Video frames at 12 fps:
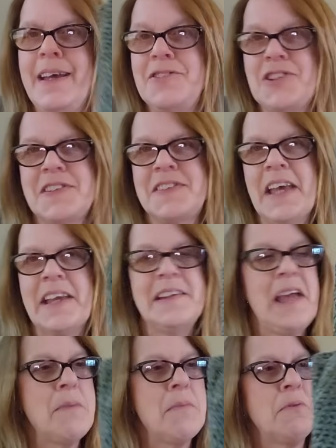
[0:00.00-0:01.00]
Just second
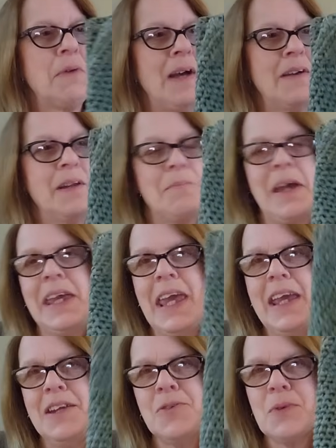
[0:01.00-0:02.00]
time around, and my
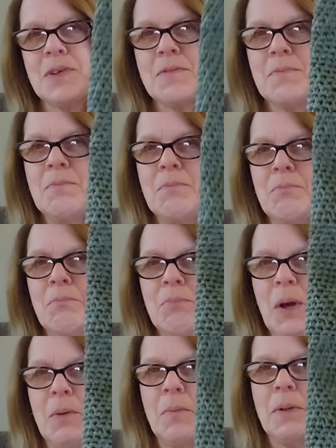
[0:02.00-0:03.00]
gauge was
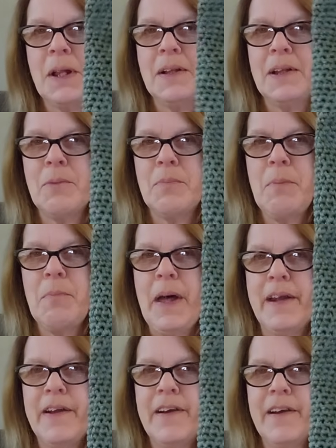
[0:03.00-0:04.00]
probably a little bit
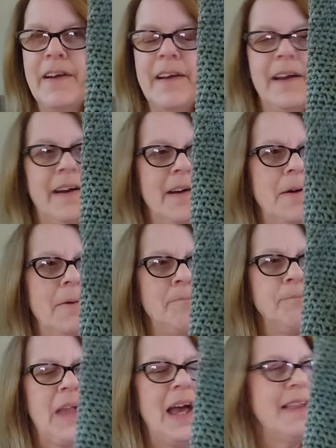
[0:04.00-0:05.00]
better.
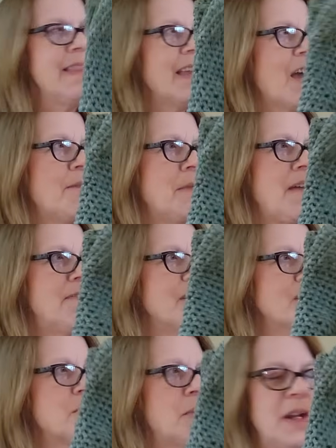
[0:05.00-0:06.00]
I think on my
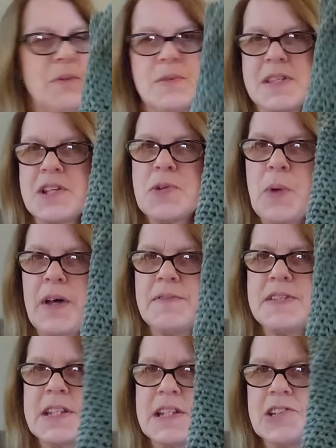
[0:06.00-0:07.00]
first one, it was a 12
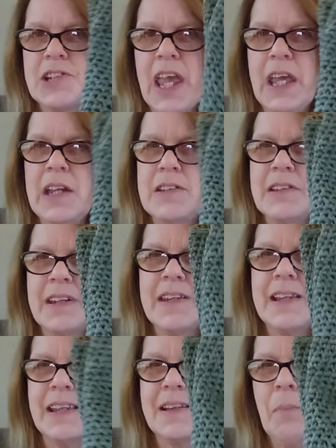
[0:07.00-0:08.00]
stitch gauge, and I
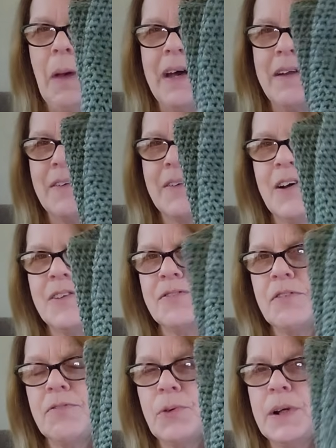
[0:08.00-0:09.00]
think the pattern calls
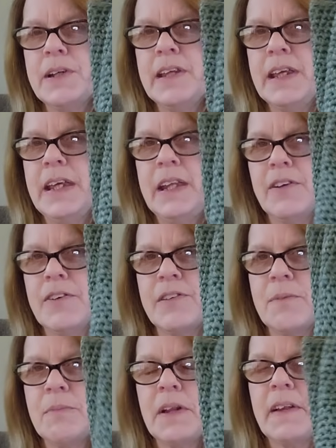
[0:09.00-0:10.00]
for 14 or
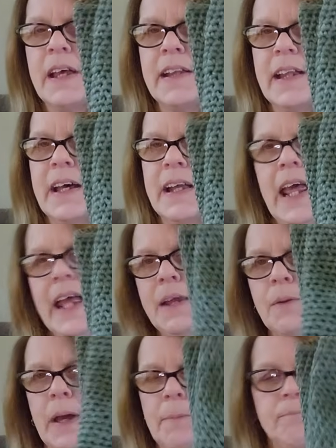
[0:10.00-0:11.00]
something like that.
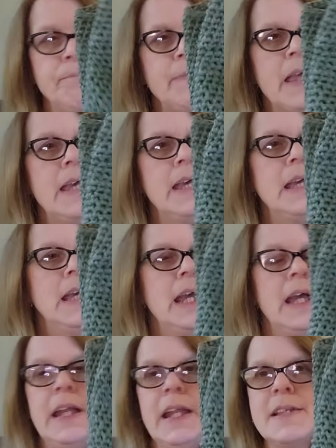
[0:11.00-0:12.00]
Anyway,
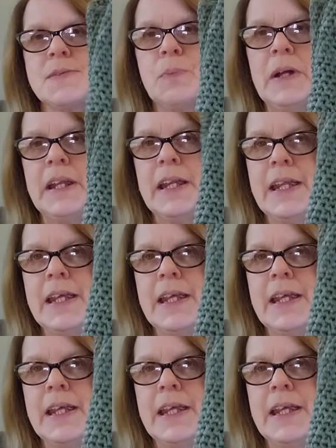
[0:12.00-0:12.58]
it is what it